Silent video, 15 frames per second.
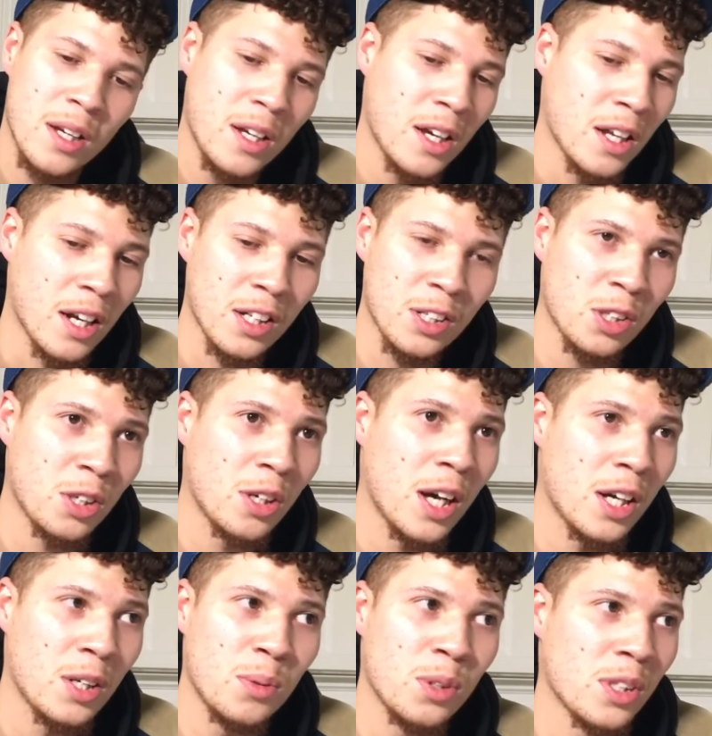And I just heard how
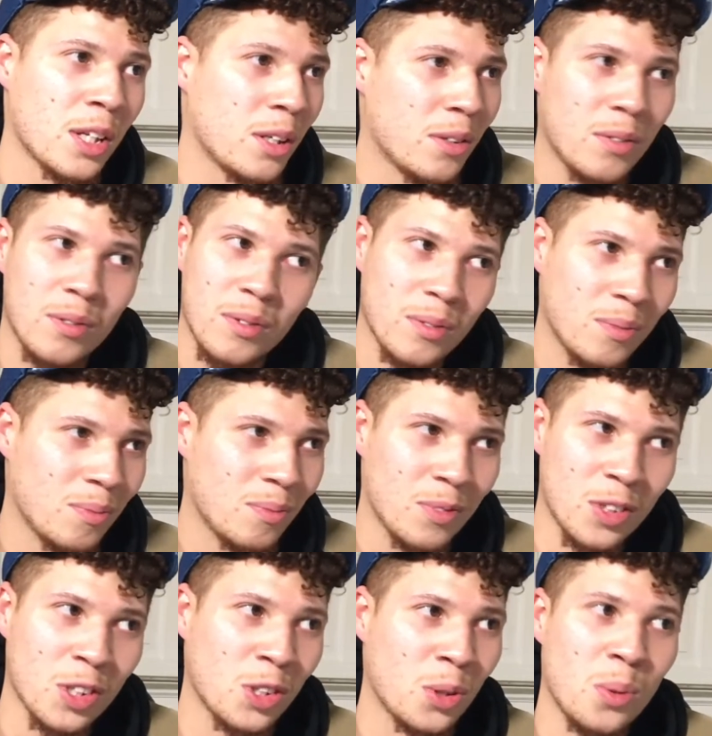he was like,
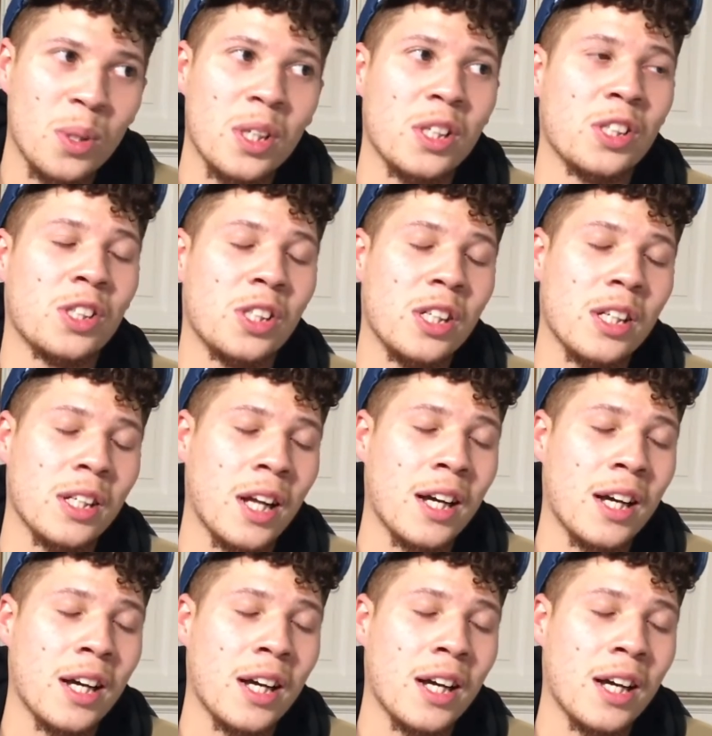just doing his shit.